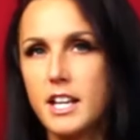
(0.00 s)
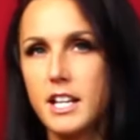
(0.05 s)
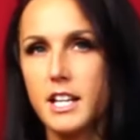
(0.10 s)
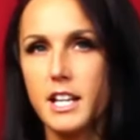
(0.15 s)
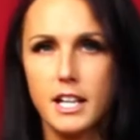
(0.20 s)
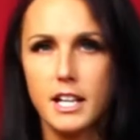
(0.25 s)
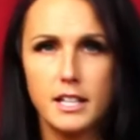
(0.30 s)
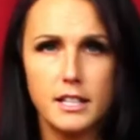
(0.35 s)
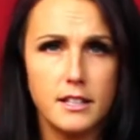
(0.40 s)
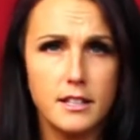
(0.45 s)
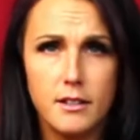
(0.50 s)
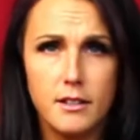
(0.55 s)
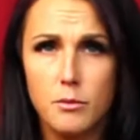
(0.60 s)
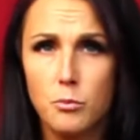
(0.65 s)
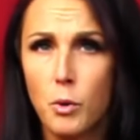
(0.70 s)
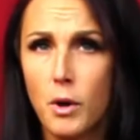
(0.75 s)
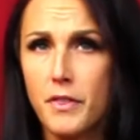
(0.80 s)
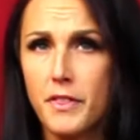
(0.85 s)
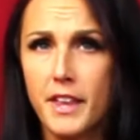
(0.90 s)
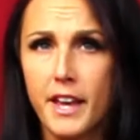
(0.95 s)
and then
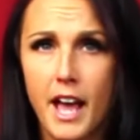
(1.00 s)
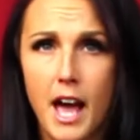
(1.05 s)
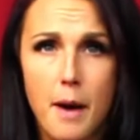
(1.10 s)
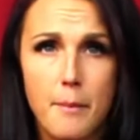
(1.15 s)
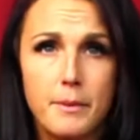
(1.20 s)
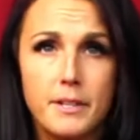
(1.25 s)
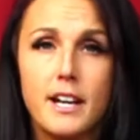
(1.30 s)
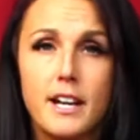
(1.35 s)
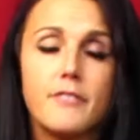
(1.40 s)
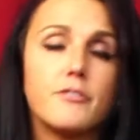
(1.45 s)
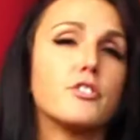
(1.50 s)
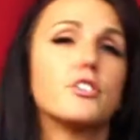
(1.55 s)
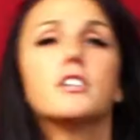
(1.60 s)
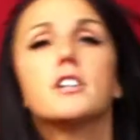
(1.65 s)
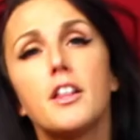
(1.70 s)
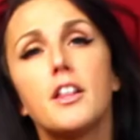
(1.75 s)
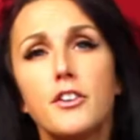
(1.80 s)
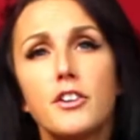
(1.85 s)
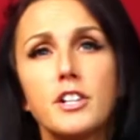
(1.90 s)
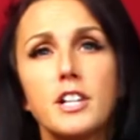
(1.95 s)
one thing happened after
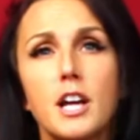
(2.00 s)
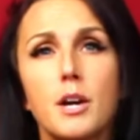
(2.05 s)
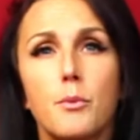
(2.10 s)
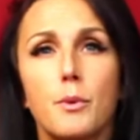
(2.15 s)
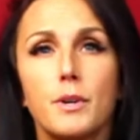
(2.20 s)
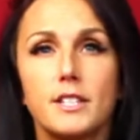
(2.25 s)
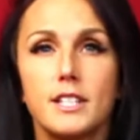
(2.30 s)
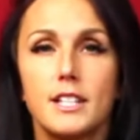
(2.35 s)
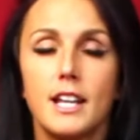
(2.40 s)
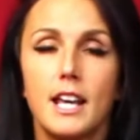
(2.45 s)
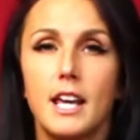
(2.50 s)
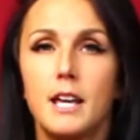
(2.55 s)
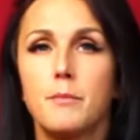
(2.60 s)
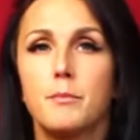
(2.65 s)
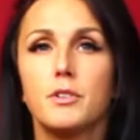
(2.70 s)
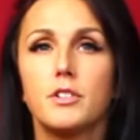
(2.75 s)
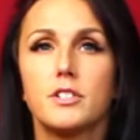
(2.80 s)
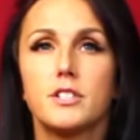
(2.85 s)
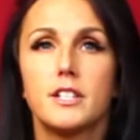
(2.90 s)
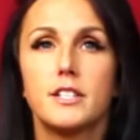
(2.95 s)
another and I wasn't
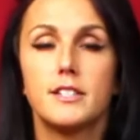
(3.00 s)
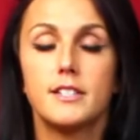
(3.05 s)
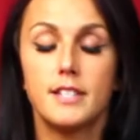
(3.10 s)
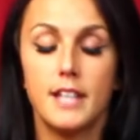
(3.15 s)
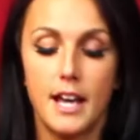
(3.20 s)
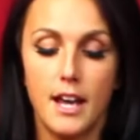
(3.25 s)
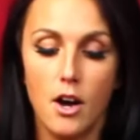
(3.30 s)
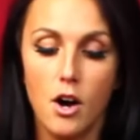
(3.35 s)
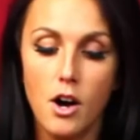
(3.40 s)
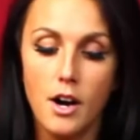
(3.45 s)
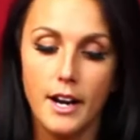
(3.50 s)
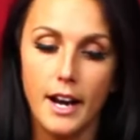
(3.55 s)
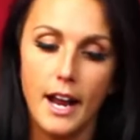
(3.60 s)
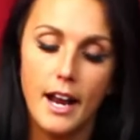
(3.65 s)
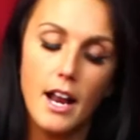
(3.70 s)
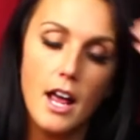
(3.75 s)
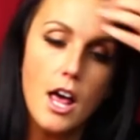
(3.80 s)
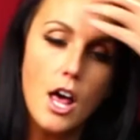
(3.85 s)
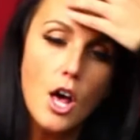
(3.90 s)
able to stay on it.